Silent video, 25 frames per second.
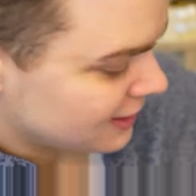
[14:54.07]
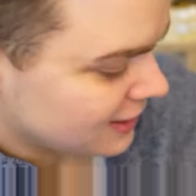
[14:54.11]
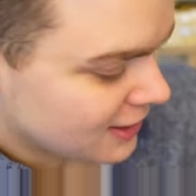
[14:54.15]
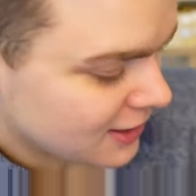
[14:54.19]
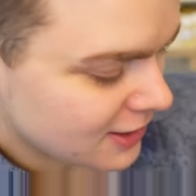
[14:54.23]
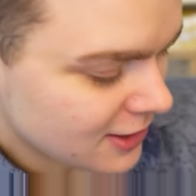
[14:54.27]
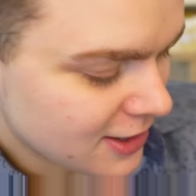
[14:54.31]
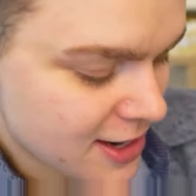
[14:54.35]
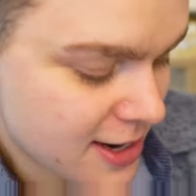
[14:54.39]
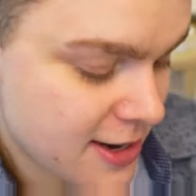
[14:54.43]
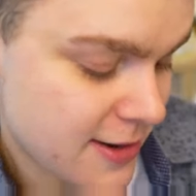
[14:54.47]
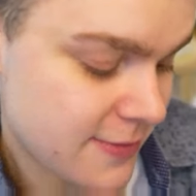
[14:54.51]

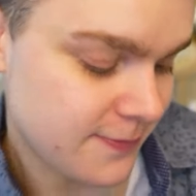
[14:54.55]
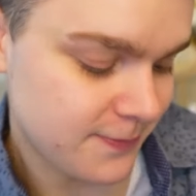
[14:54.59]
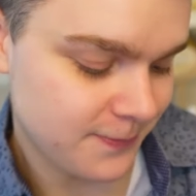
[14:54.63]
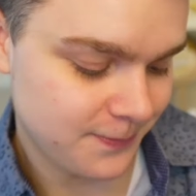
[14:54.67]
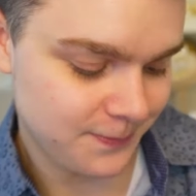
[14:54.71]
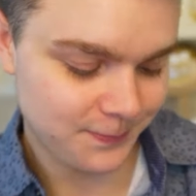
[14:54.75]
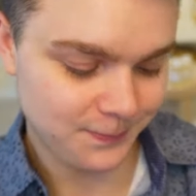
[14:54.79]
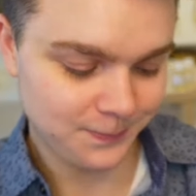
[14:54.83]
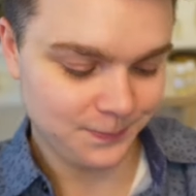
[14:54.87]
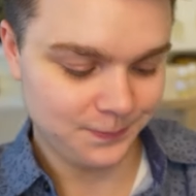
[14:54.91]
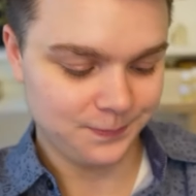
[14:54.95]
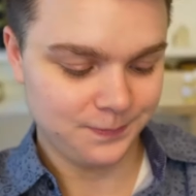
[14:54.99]
All right,
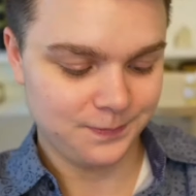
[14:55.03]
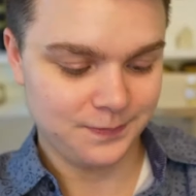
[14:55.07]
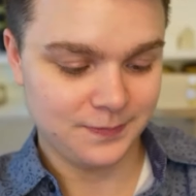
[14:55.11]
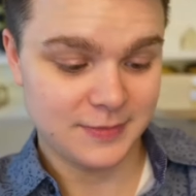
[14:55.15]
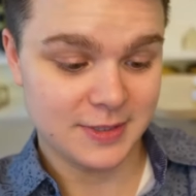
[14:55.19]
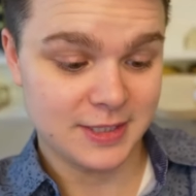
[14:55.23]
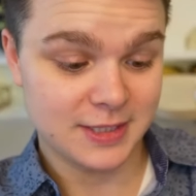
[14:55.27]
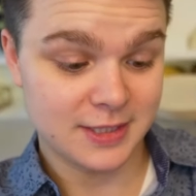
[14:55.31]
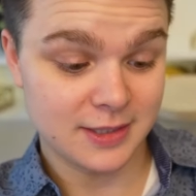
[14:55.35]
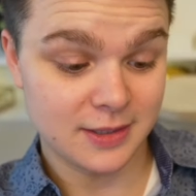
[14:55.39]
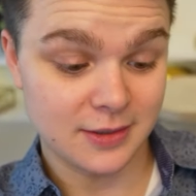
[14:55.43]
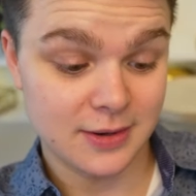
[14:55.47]

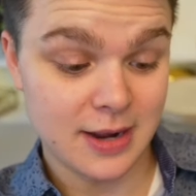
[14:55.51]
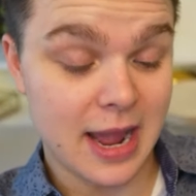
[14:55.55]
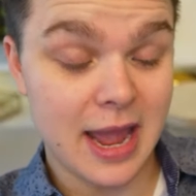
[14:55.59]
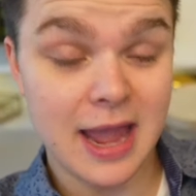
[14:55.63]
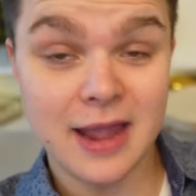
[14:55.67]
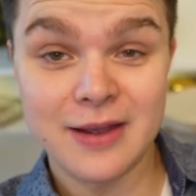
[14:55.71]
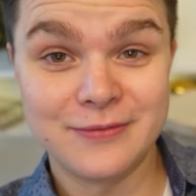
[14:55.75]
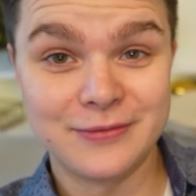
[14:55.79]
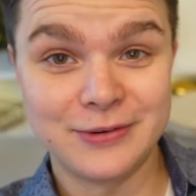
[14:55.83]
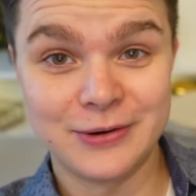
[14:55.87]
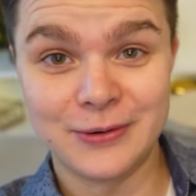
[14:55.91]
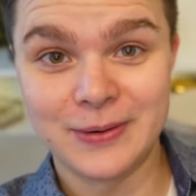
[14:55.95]
so I
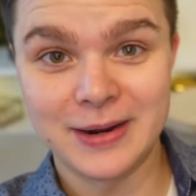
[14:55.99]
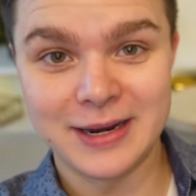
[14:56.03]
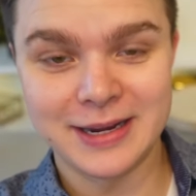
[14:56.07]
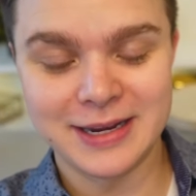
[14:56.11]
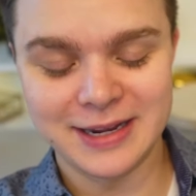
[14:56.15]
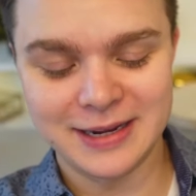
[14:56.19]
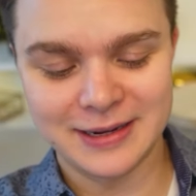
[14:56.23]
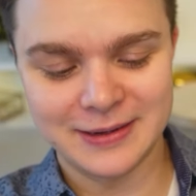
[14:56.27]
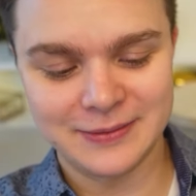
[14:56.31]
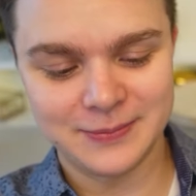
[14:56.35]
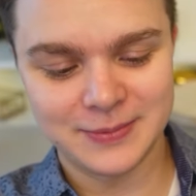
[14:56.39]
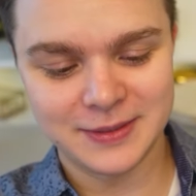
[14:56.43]
have no
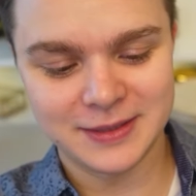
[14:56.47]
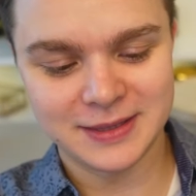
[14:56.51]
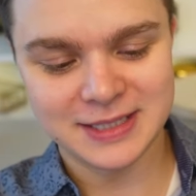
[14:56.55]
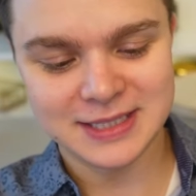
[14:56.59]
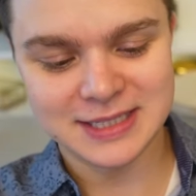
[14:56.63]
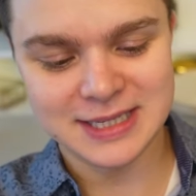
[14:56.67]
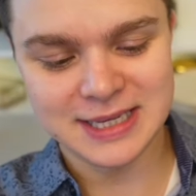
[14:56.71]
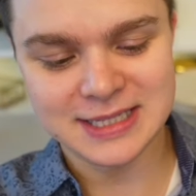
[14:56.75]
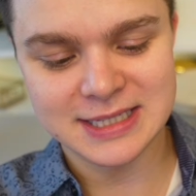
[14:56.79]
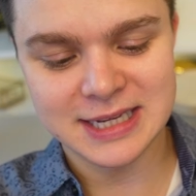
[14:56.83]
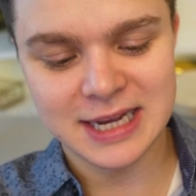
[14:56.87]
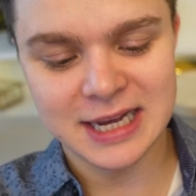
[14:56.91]
idea, but
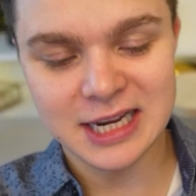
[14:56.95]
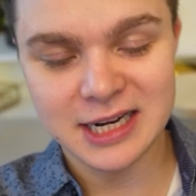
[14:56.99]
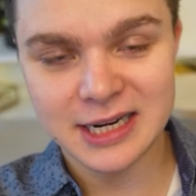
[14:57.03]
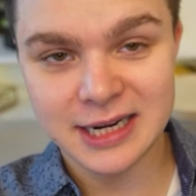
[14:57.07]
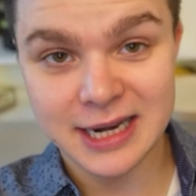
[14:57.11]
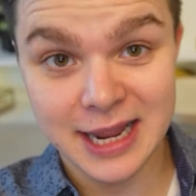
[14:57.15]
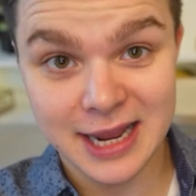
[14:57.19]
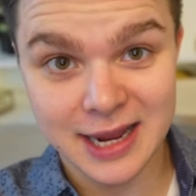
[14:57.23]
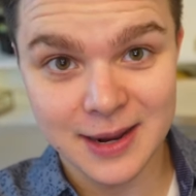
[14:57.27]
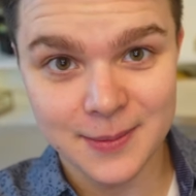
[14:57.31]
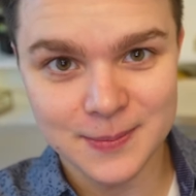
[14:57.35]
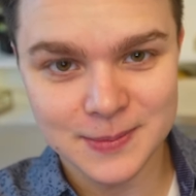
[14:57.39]
this is
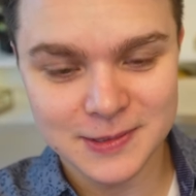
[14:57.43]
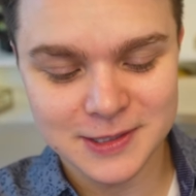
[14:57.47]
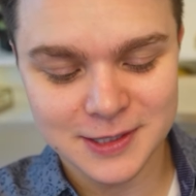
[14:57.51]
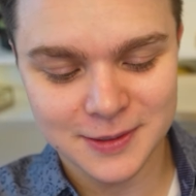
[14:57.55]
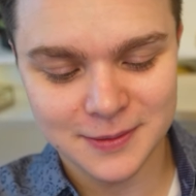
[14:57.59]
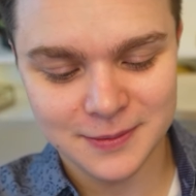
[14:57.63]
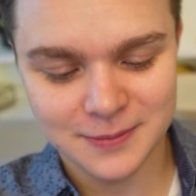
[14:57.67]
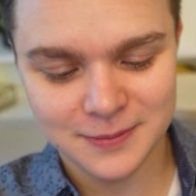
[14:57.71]
unnamed.